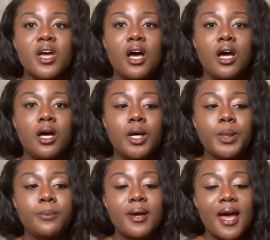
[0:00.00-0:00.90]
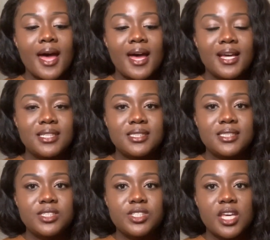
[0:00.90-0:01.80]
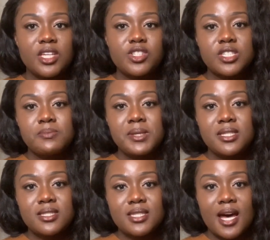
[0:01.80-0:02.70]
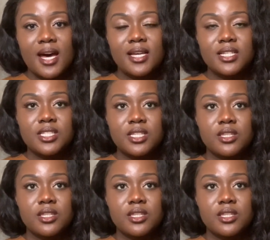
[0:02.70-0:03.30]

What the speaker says: and it just means that